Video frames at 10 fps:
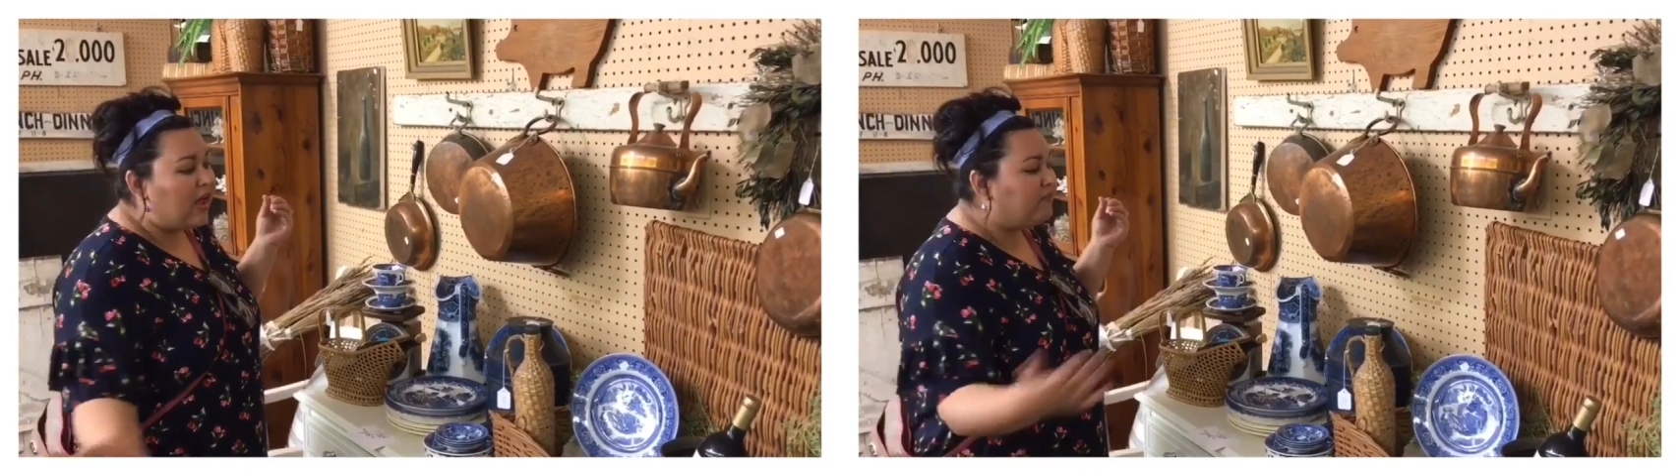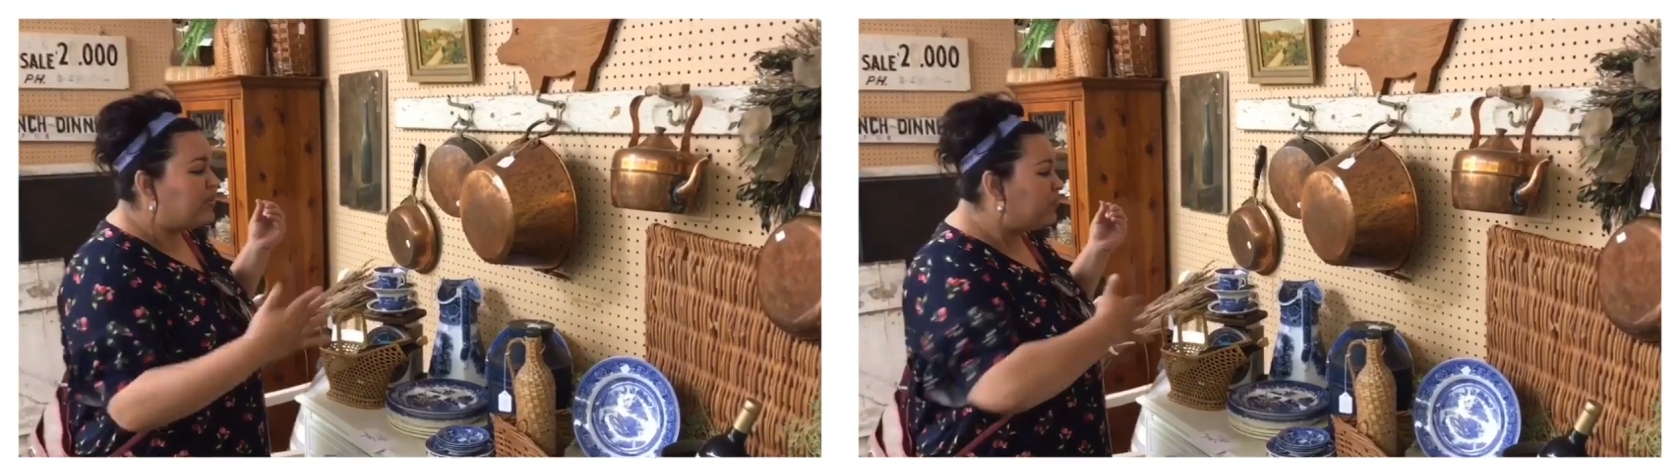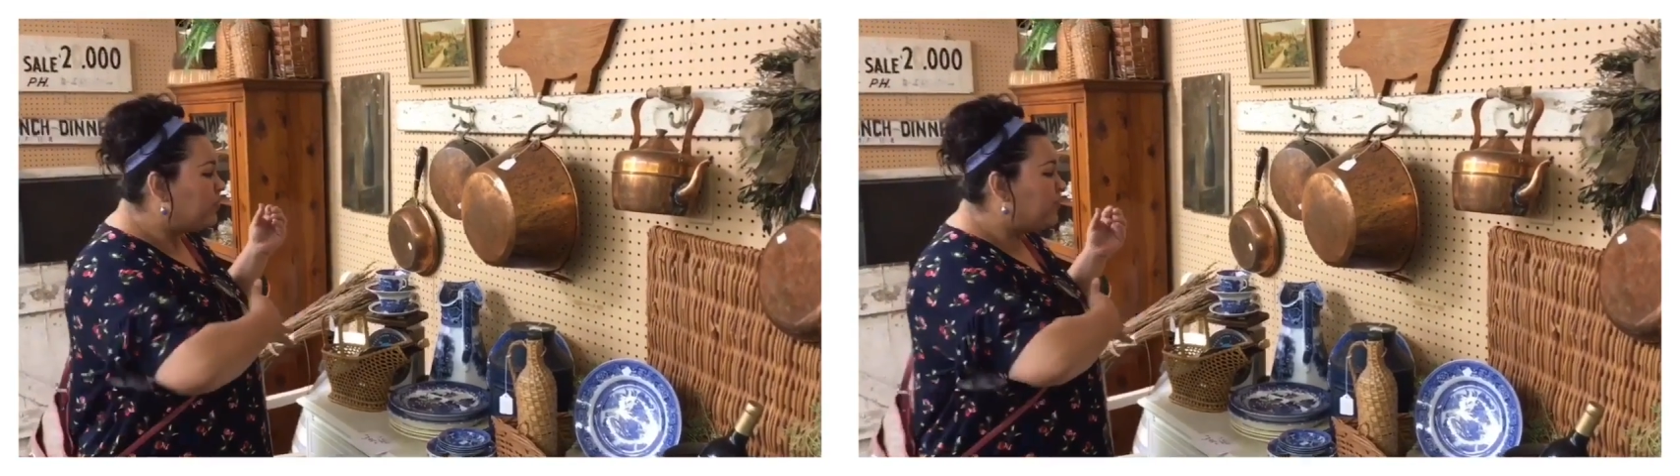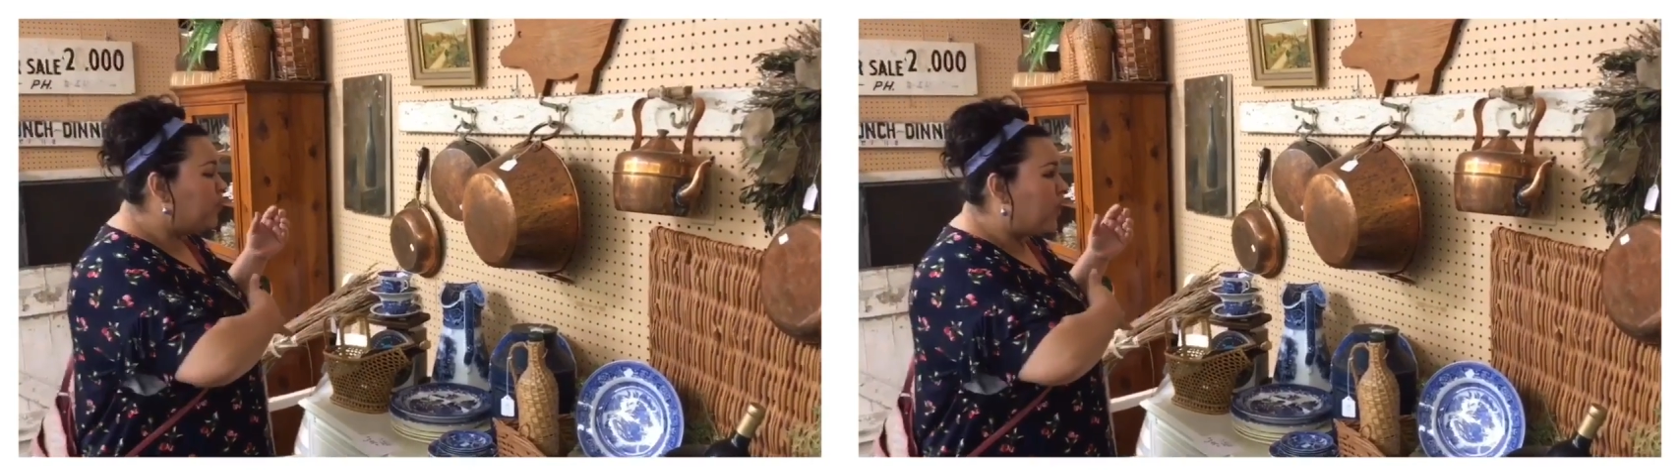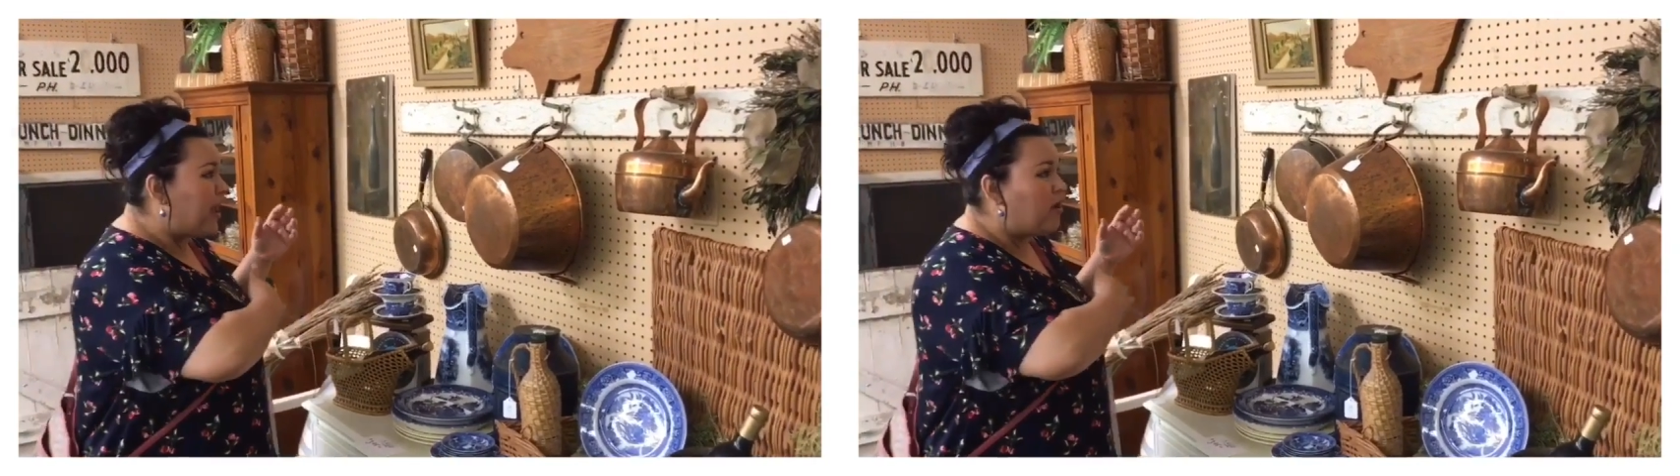If these were
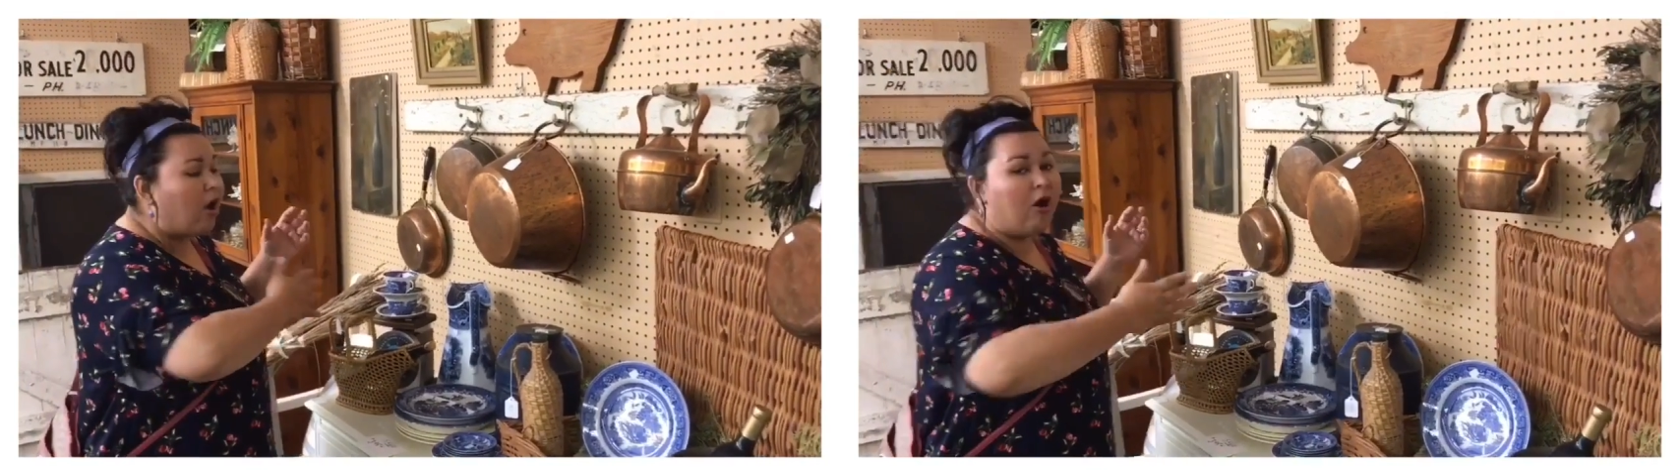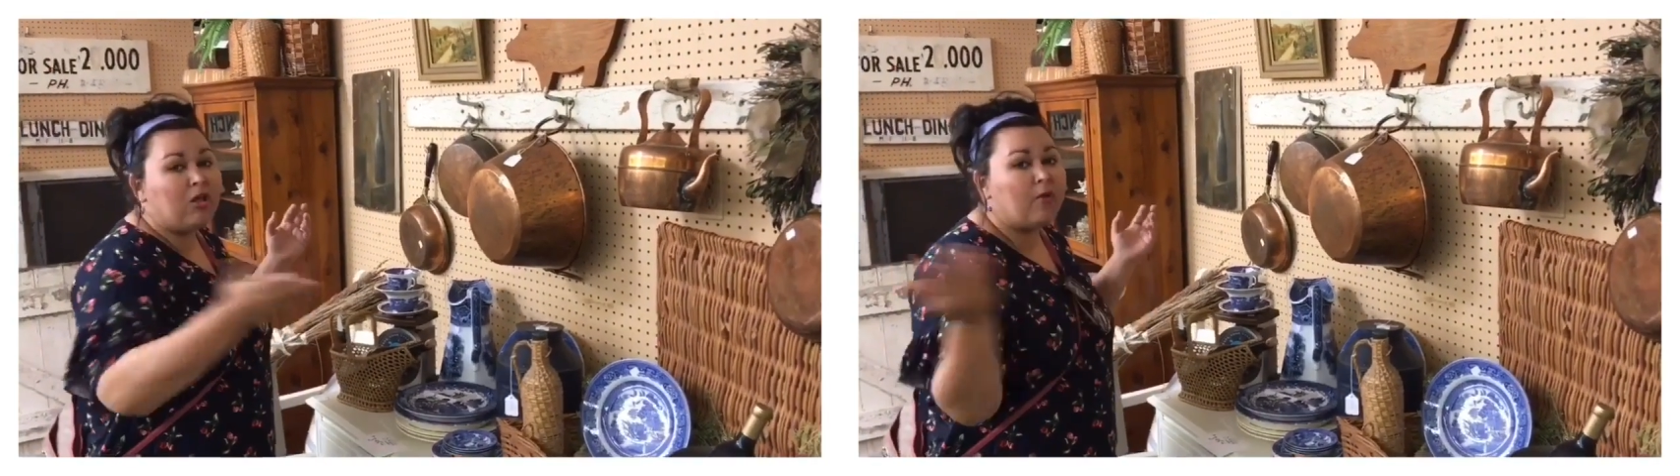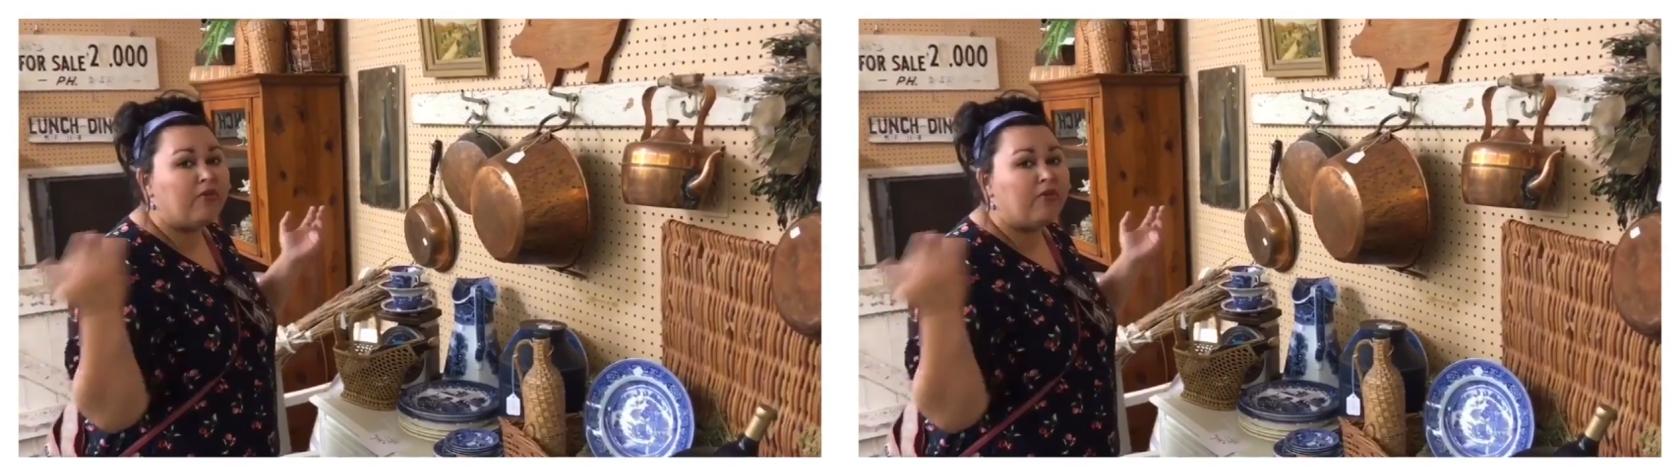spread all